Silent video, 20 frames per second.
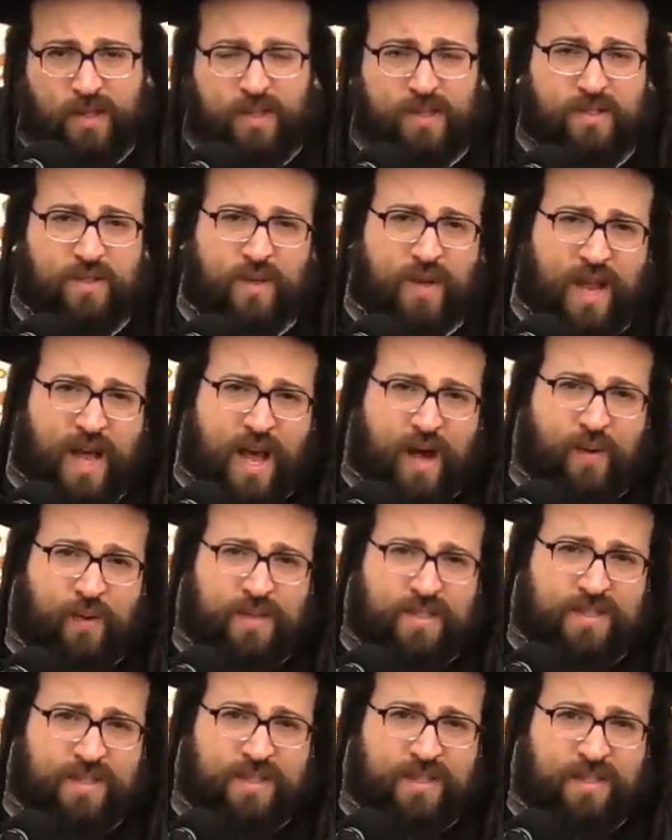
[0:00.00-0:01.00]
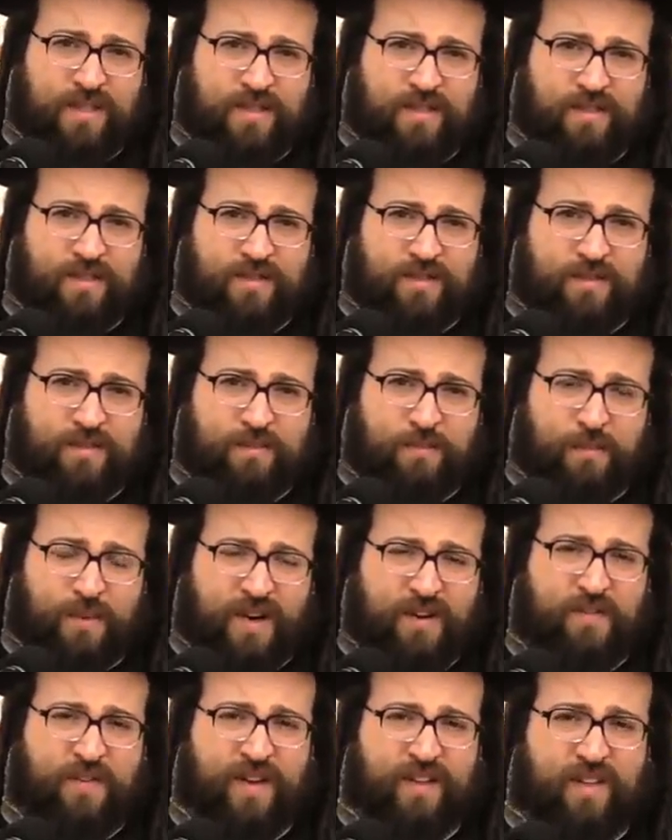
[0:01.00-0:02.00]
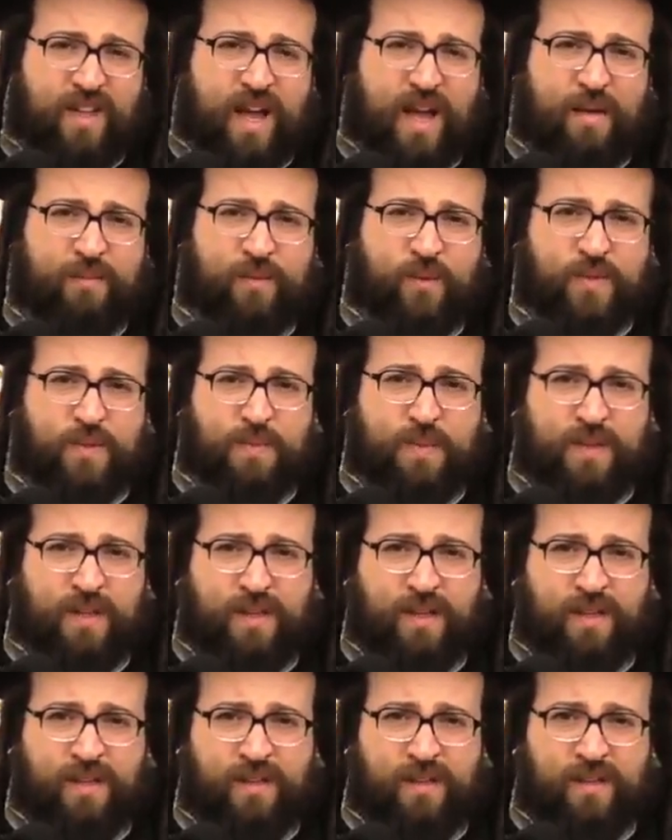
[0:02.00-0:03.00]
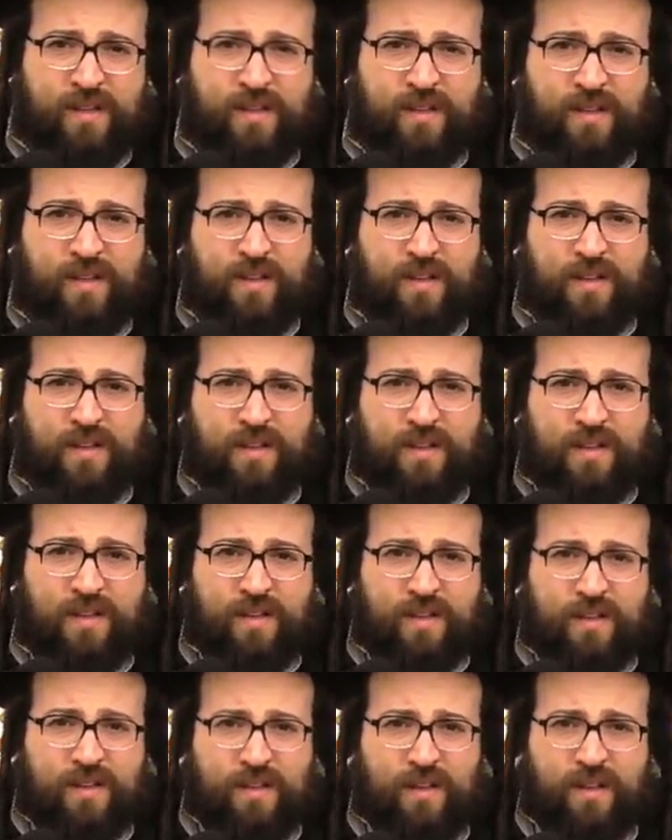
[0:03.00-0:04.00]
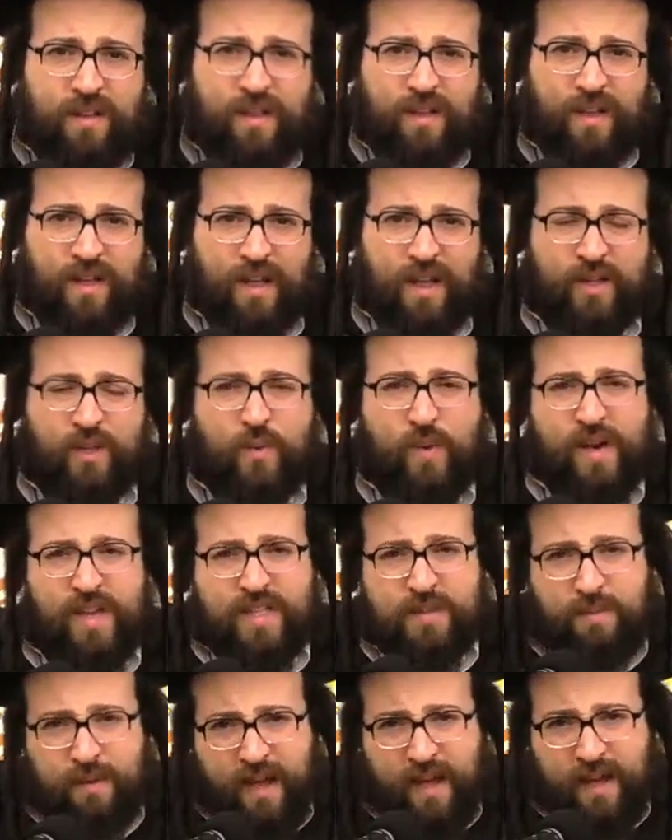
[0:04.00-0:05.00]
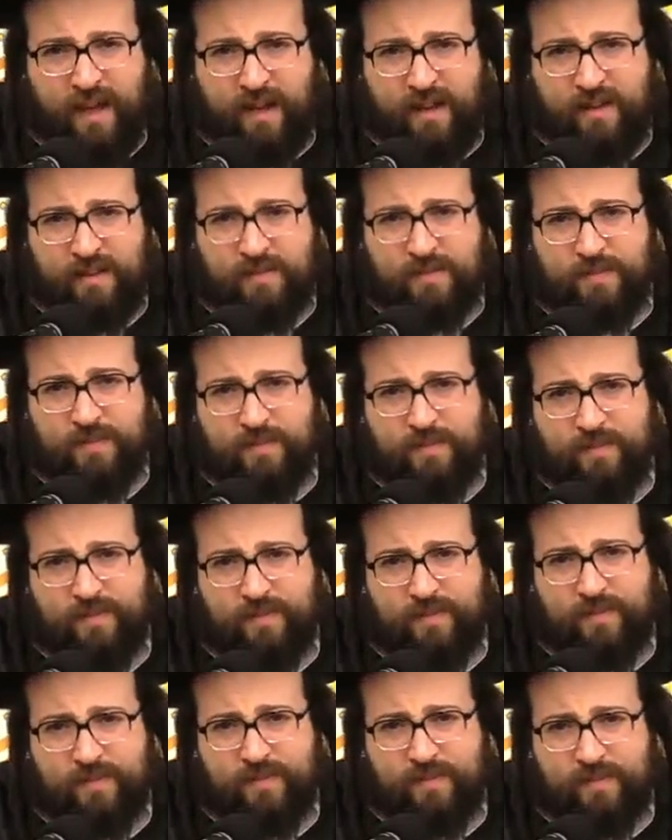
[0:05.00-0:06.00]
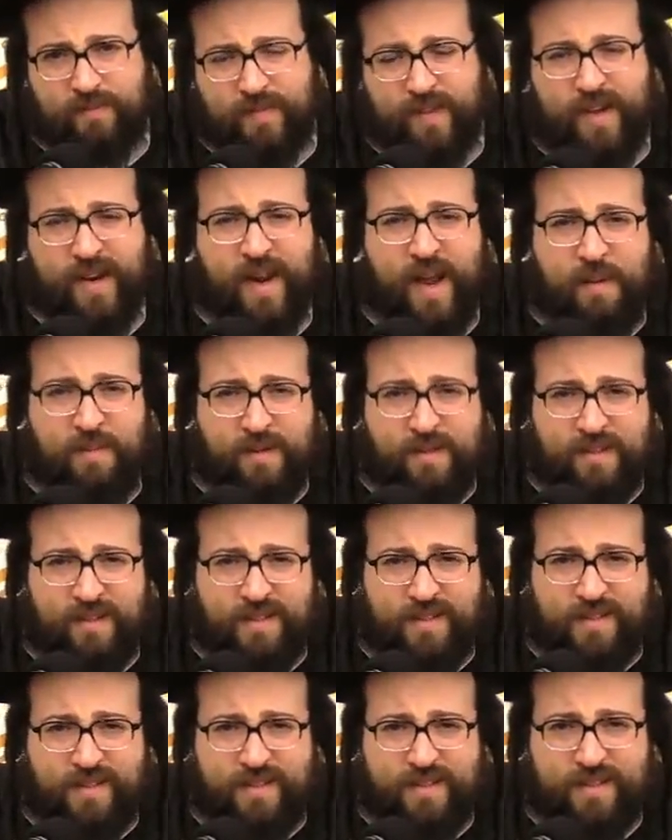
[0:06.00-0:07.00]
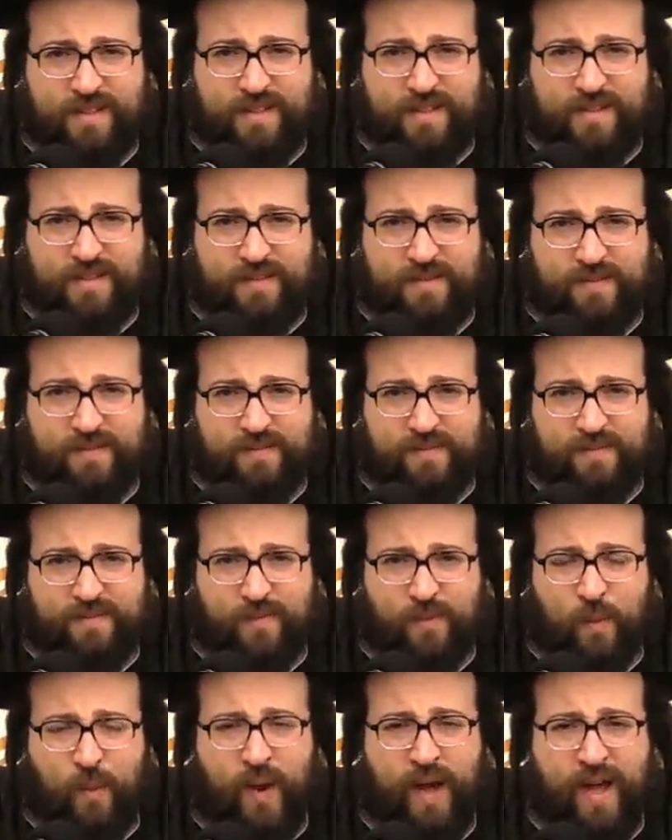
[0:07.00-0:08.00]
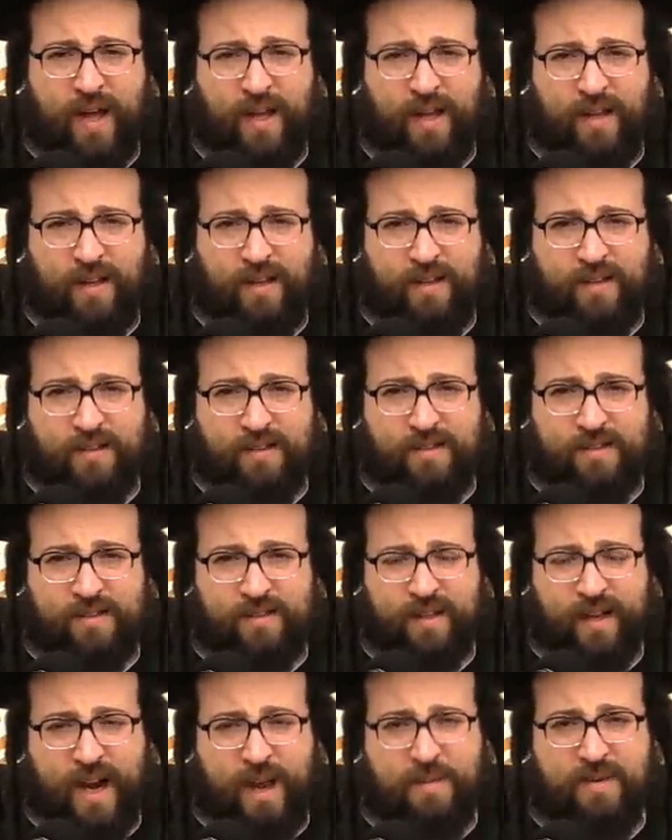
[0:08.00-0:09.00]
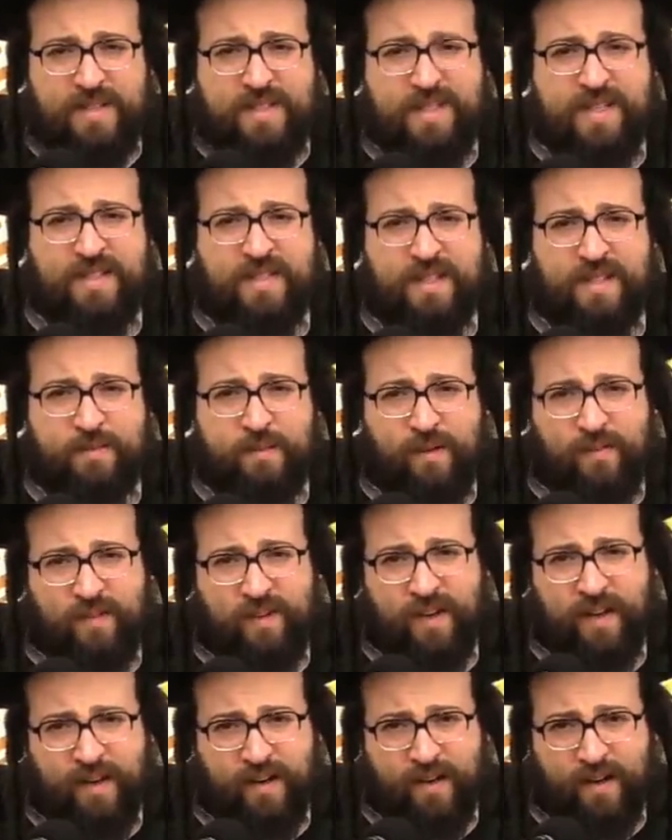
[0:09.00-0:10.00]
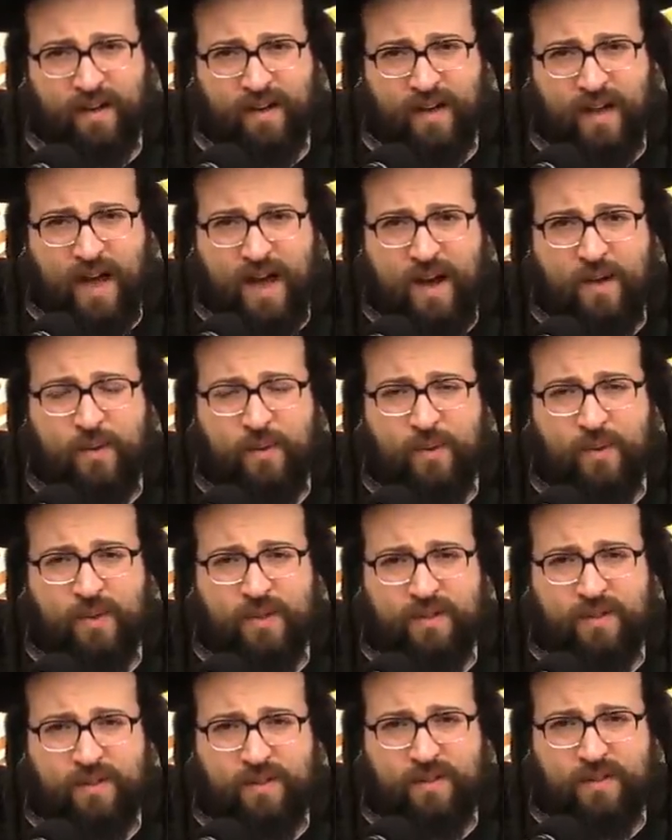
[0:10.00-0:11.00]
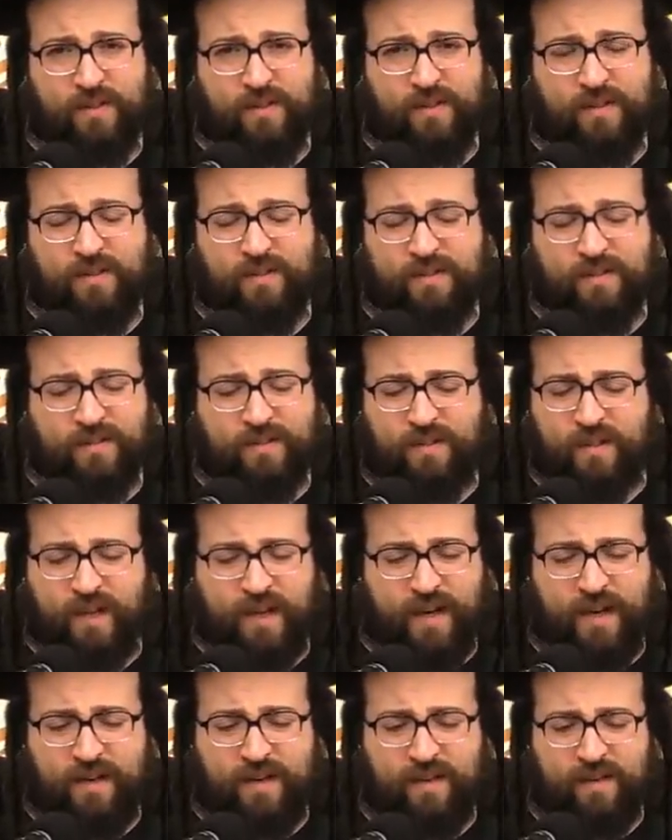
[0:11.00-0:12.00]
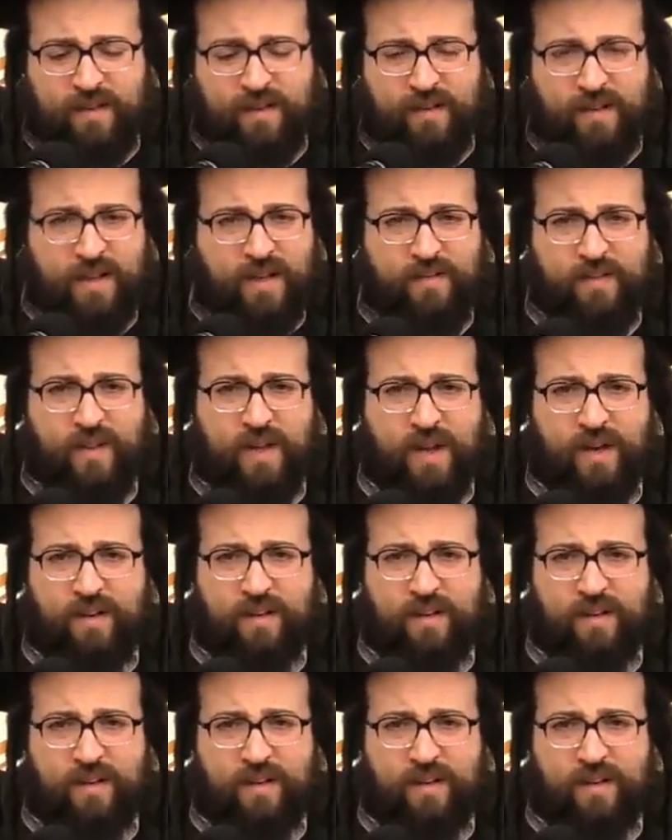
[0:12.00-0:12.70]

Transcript: So now is a perfect time to speak and to explain the Rebbe's way, the Rebbe's system of learning, how you could learn even